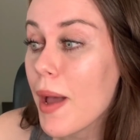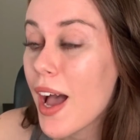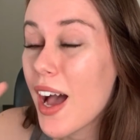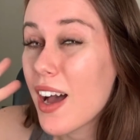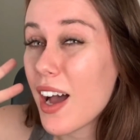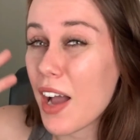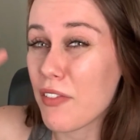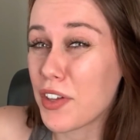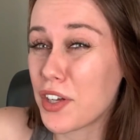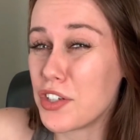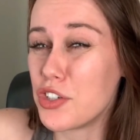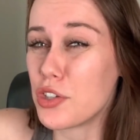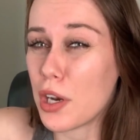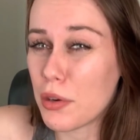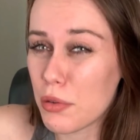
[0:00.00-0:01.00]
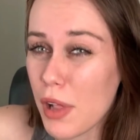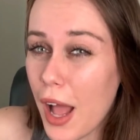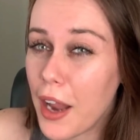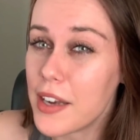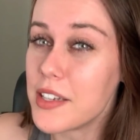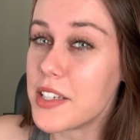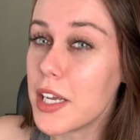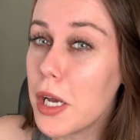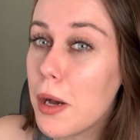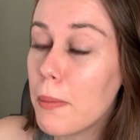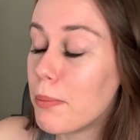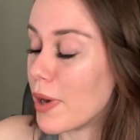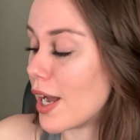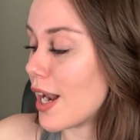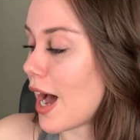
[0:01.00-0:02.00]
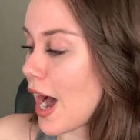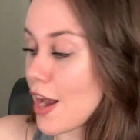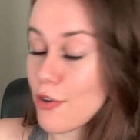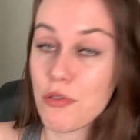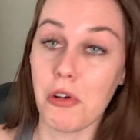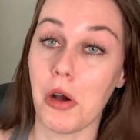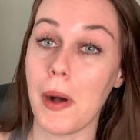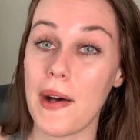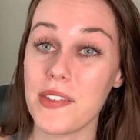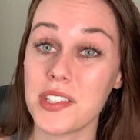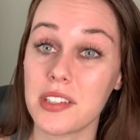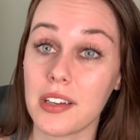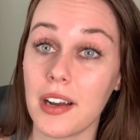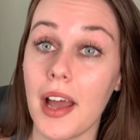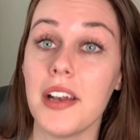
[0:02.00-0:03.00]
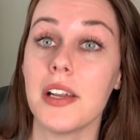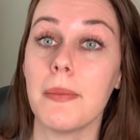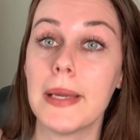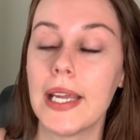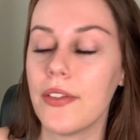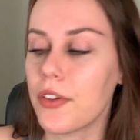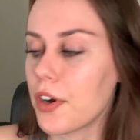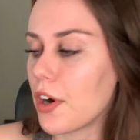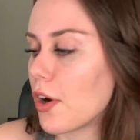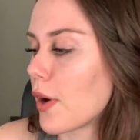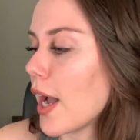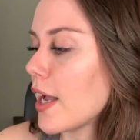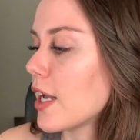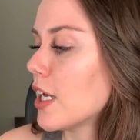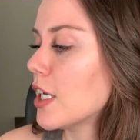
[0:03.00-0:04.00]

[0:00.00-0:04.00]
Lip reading: I have like a general idea, but I don't know how this is gonna end up either, okay?